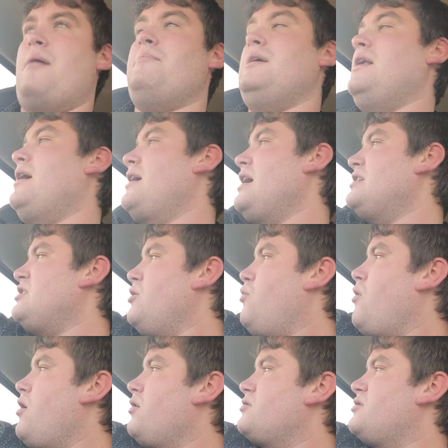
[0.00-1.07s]
mean, I guess it
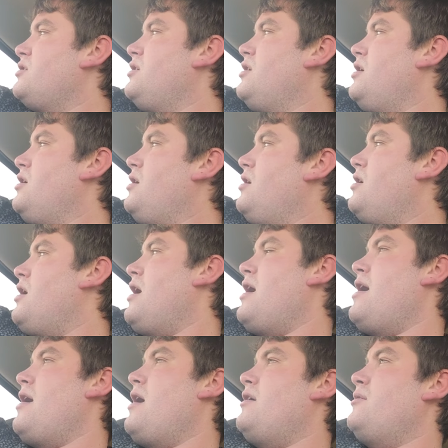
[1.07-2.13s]
worked.
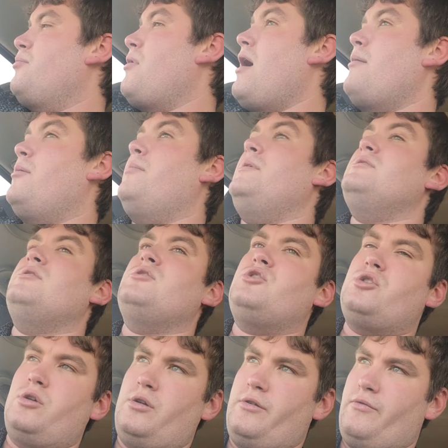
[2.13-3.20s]
The problem is it
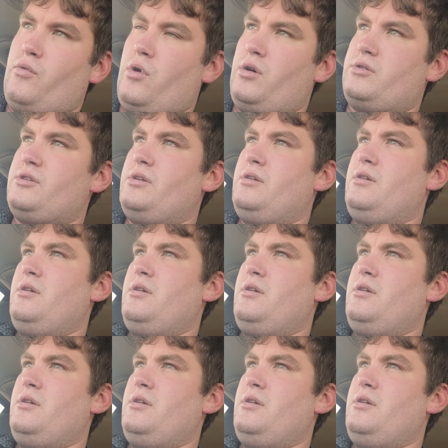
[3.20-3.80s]
shouldn't have worked.